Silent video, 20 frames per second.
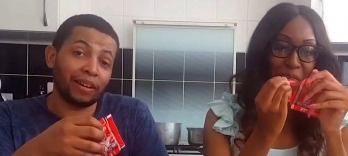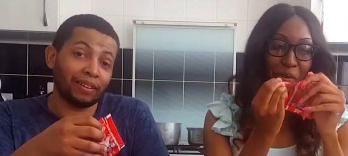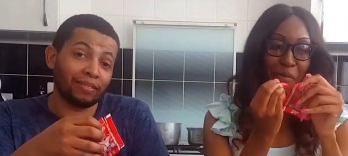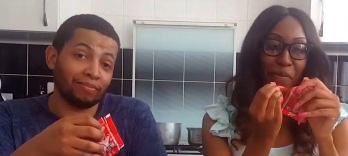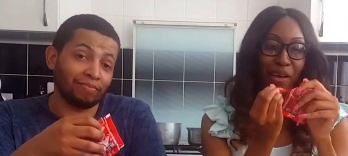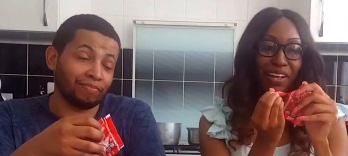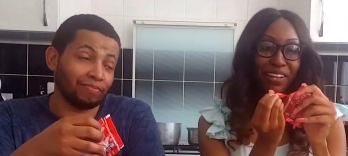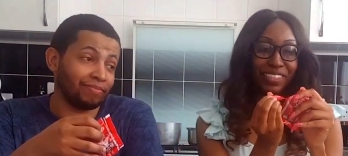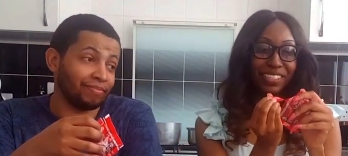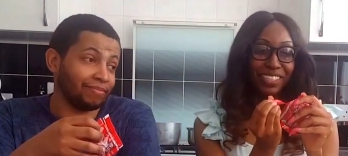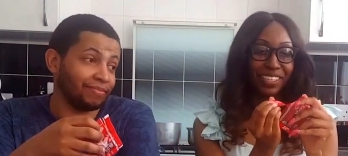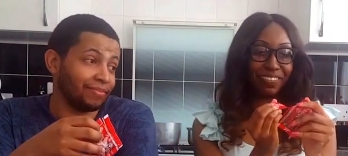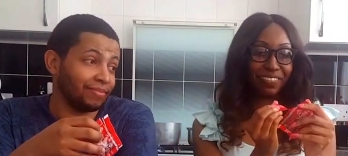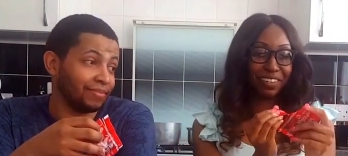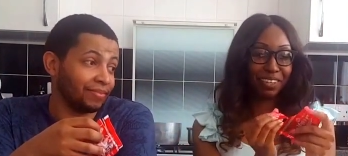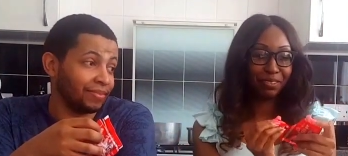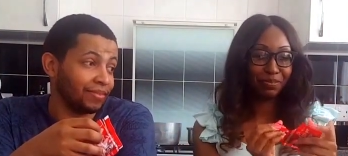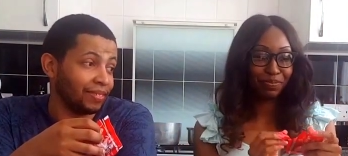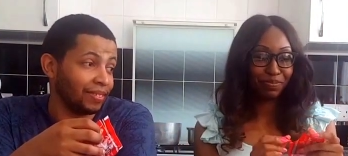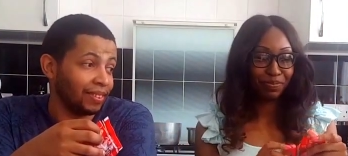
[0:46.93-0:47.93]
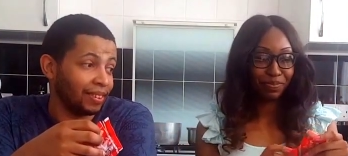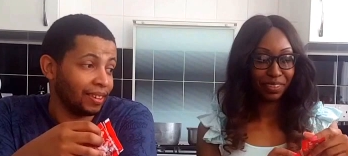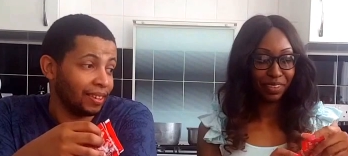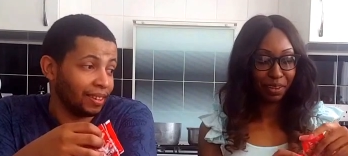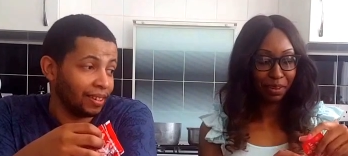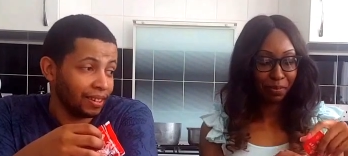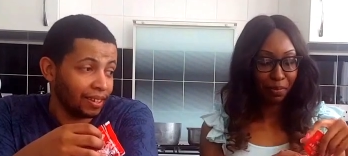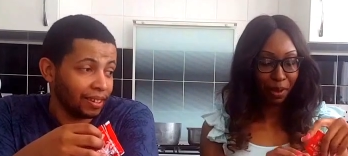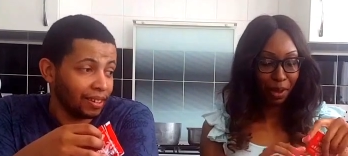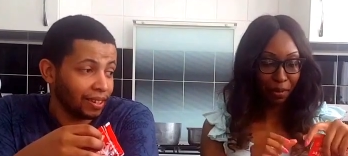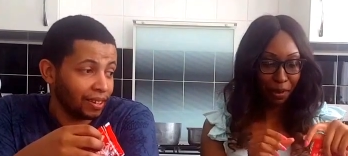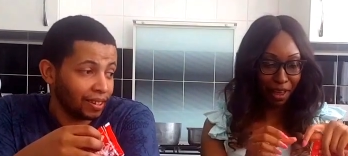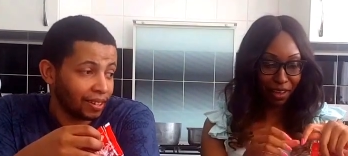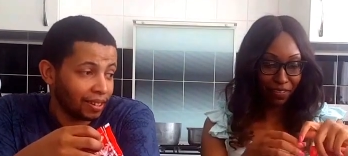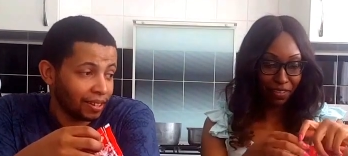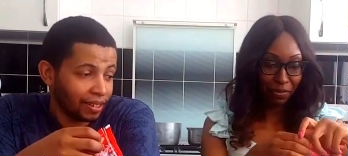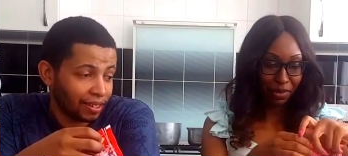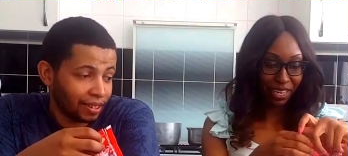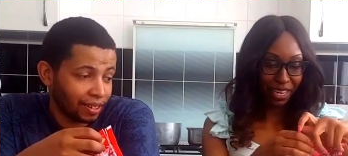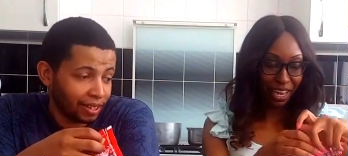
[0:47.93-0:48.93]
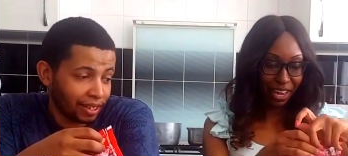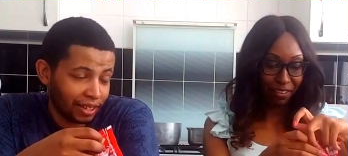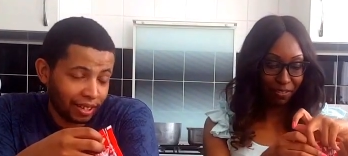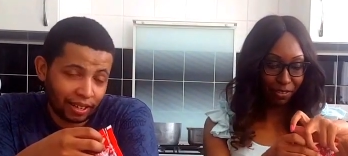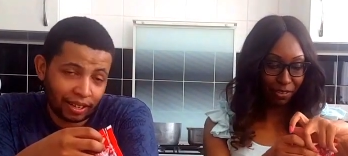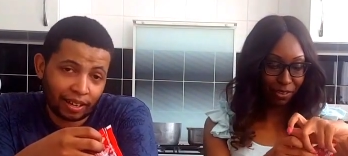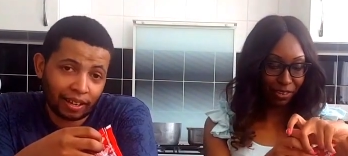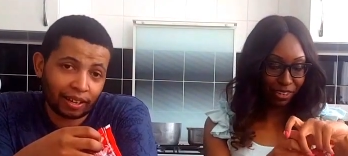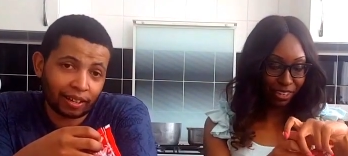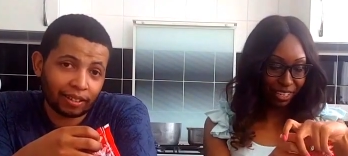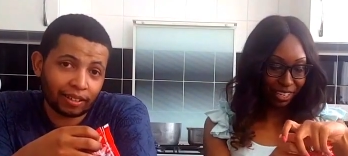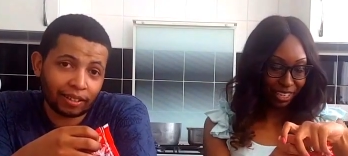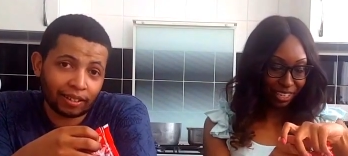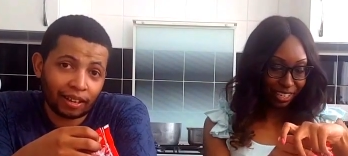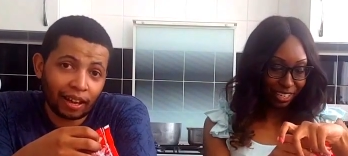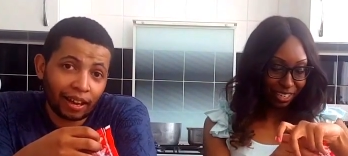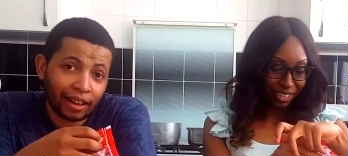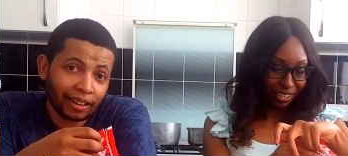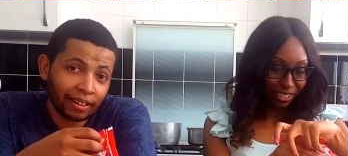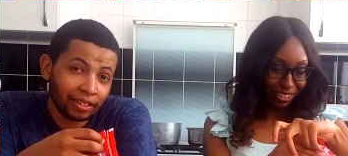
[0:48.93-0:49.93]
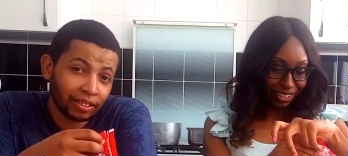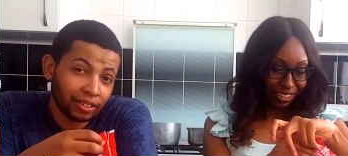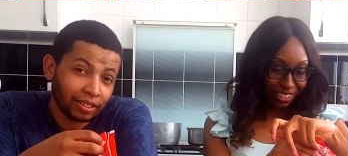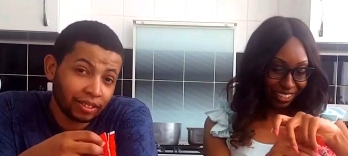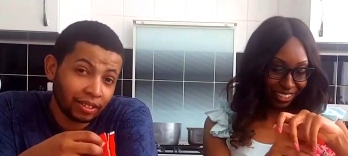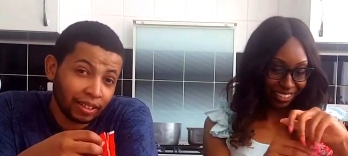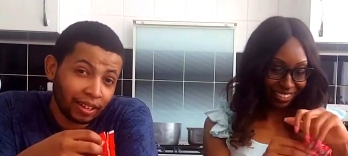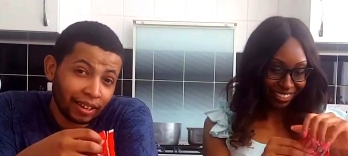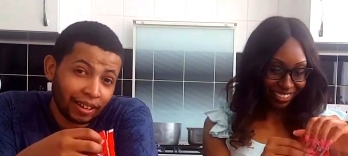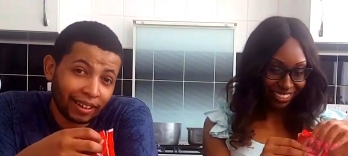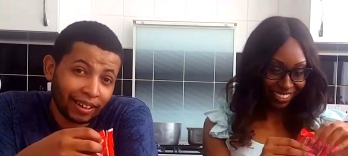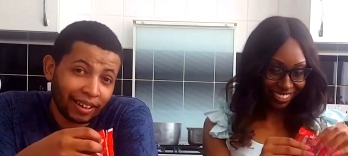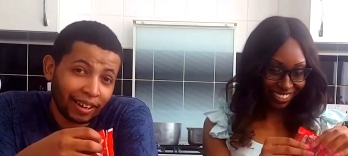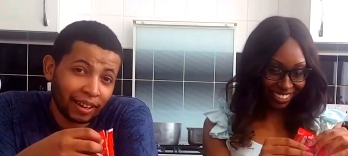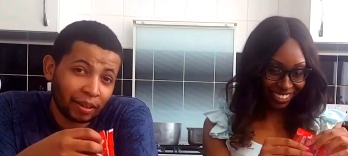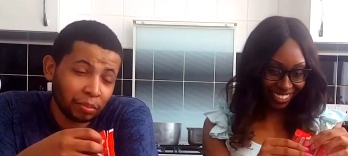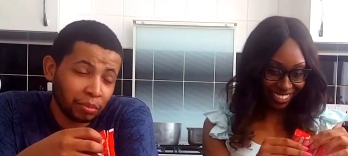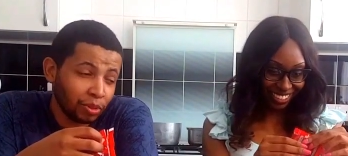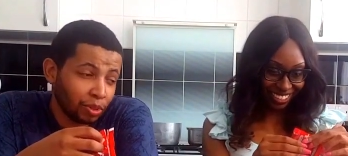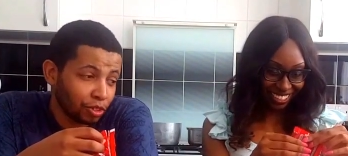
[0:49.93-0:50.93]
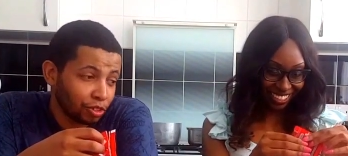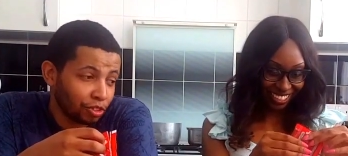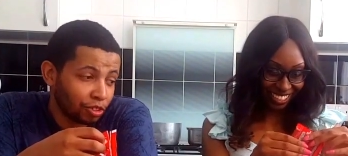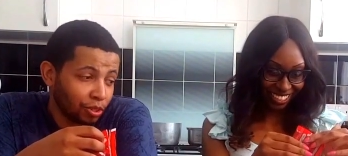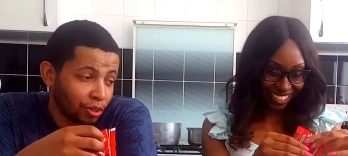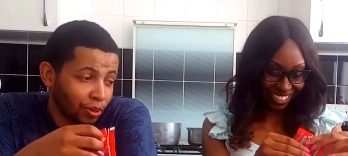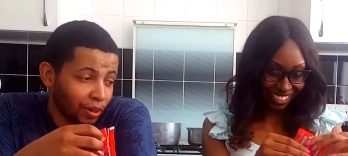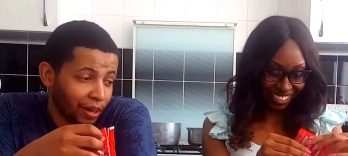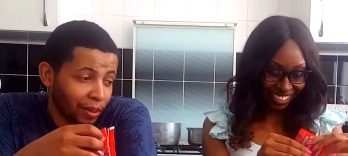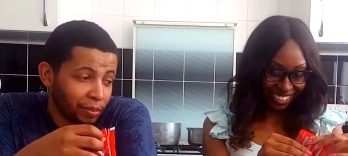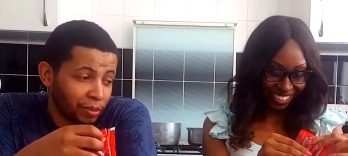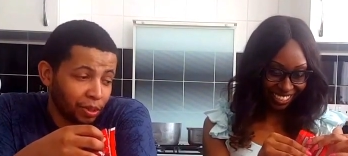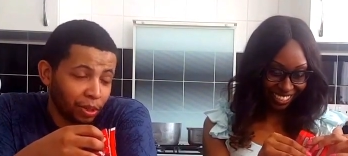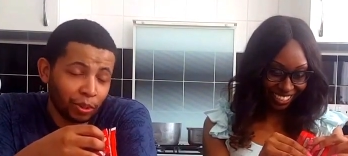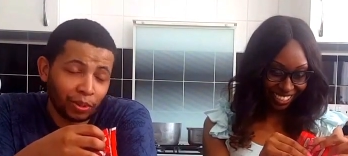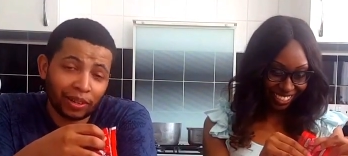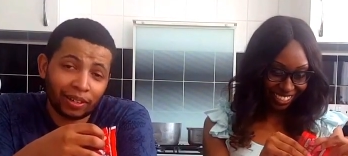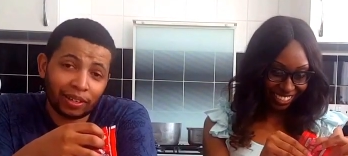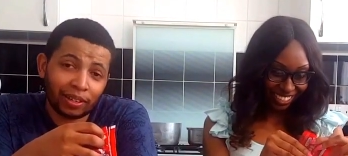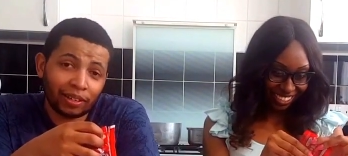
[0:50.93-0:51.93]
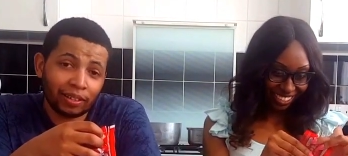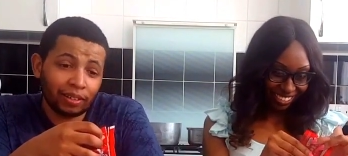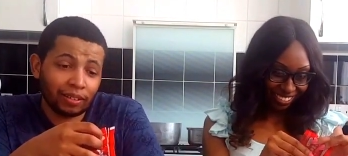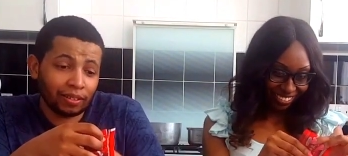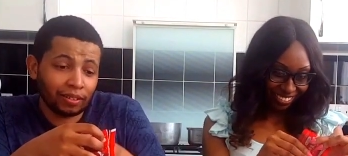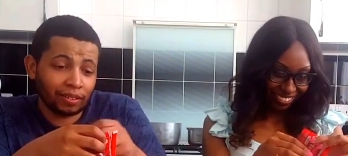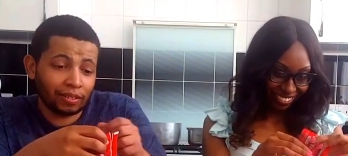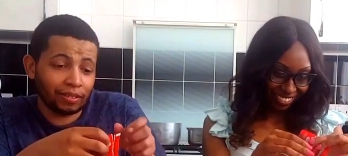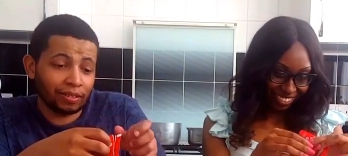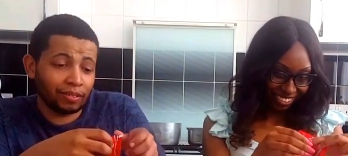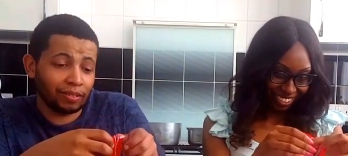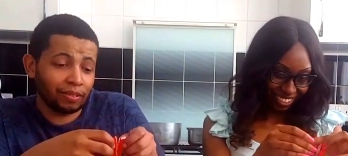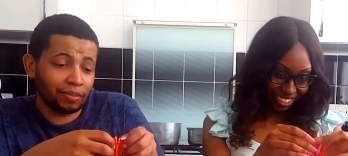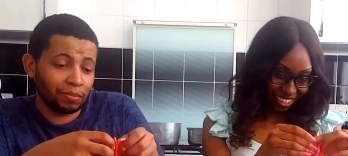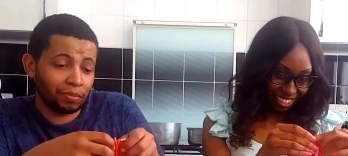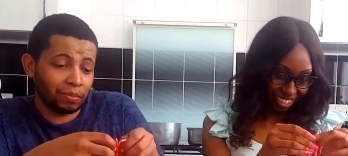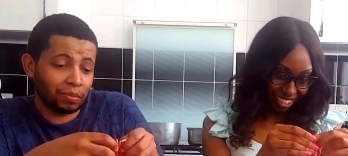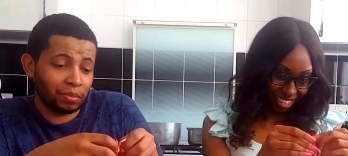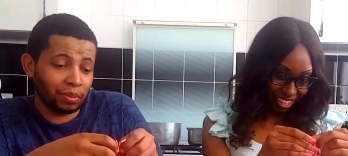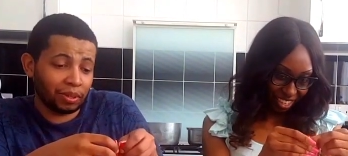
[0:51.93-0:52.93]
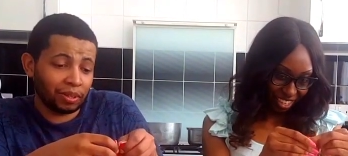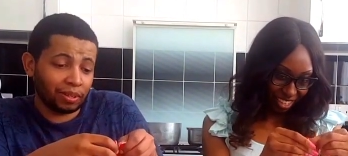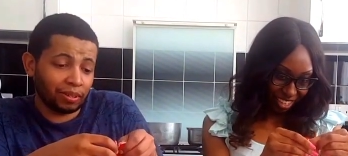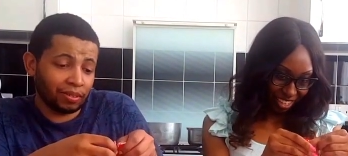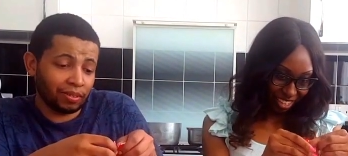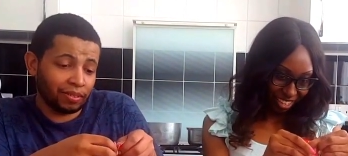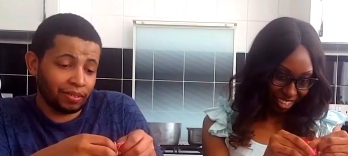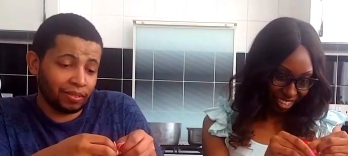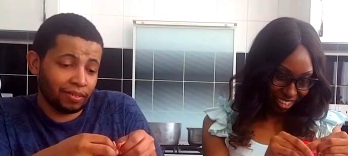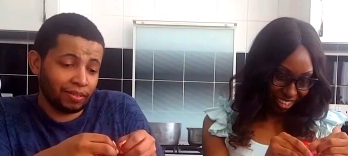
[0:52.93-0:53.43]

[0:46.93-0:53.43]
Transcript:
Speaker 1: what um,
Speaker 2: about um i have to be careful
Speaker 1: guys i'm not sure what i'm doing here but